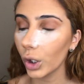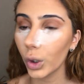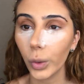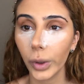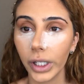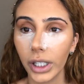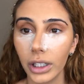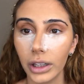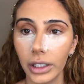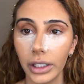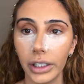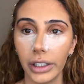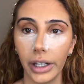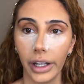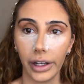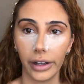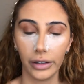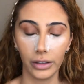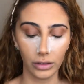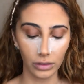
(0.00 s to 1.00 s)
quickly
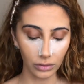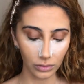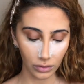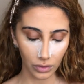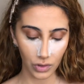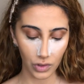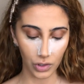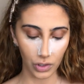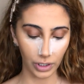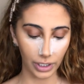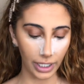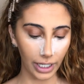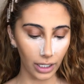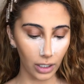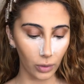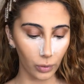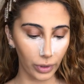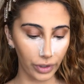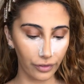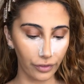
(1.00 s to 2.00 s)
now. So
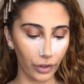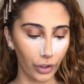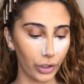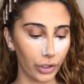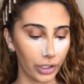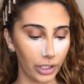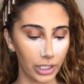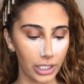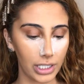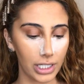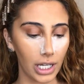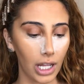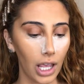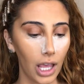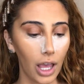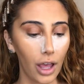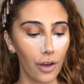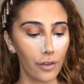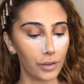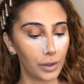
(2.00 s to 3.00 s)
now we voted
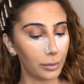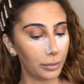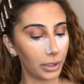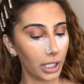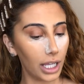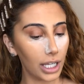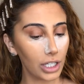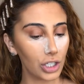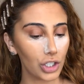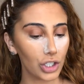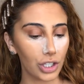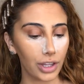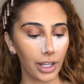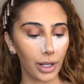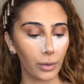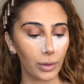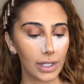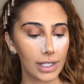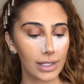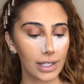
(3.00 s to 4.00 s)
for blush.
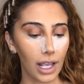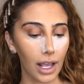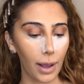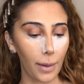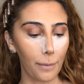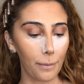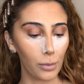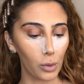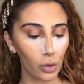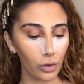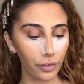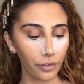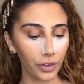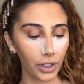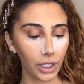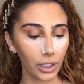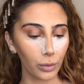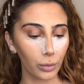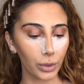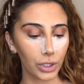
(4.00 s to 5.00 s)
There was
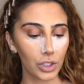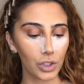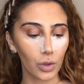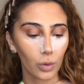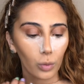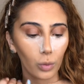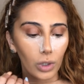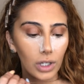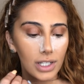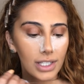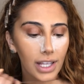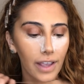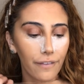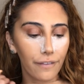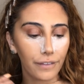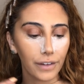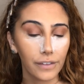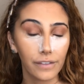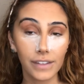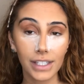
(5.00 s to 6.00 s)
Morphe, which was
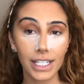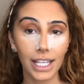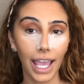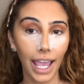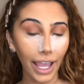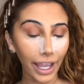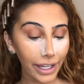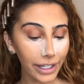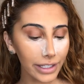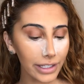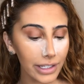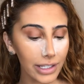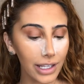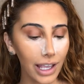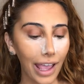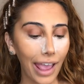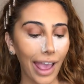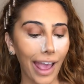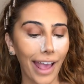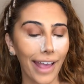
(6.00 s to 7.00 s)
58,
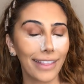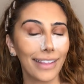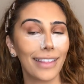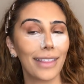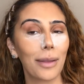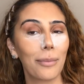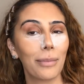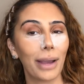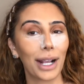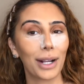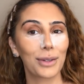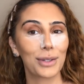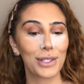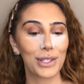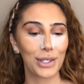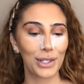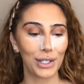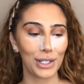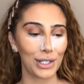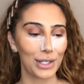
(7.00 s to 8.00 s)
and then the MAC was
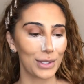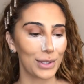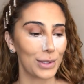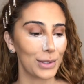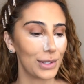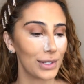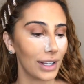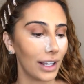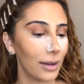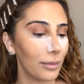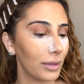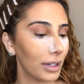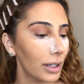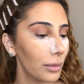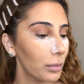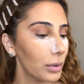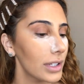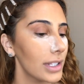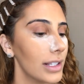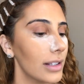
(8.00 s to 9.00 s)
32. So I'm gonna
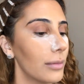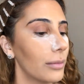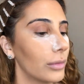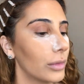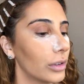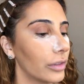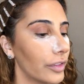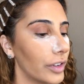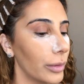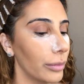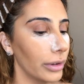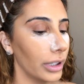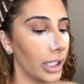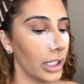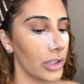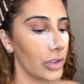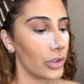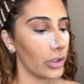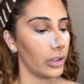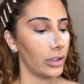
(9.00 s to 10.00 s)
put some Morphe
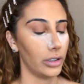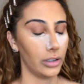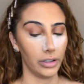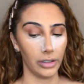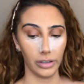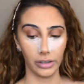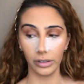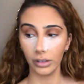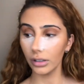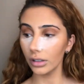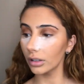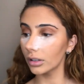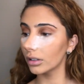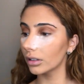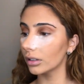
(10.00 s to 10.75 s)
blush on.